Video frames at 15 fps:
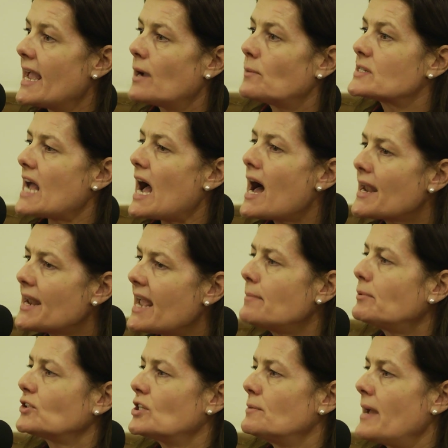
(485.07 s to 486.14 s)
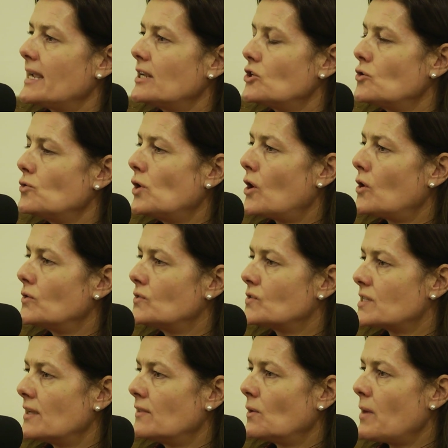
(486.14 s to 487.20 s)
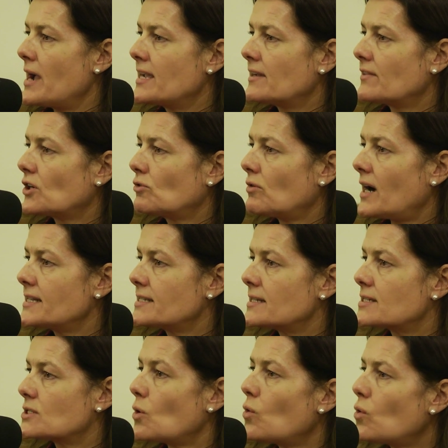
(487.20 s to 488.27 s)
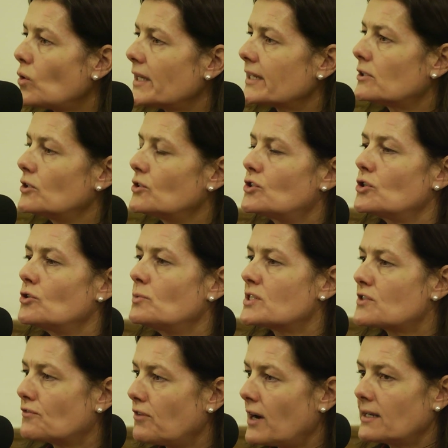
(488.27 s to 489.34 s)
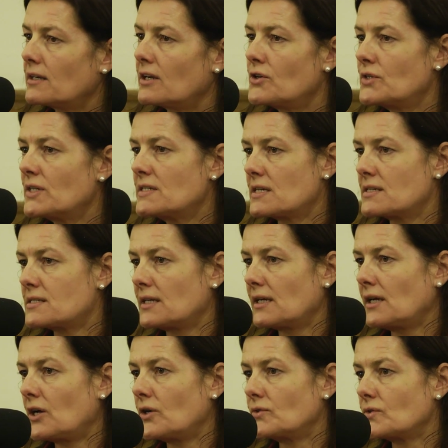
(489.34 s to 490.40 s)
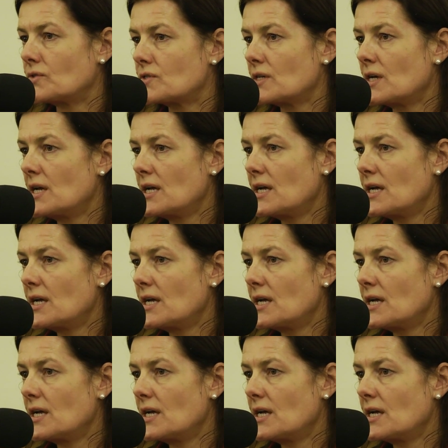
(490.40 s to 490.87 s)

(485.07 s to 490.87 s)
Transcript: It was unable to make new loans in the wake of the crisis. All it could do was front load existing loans.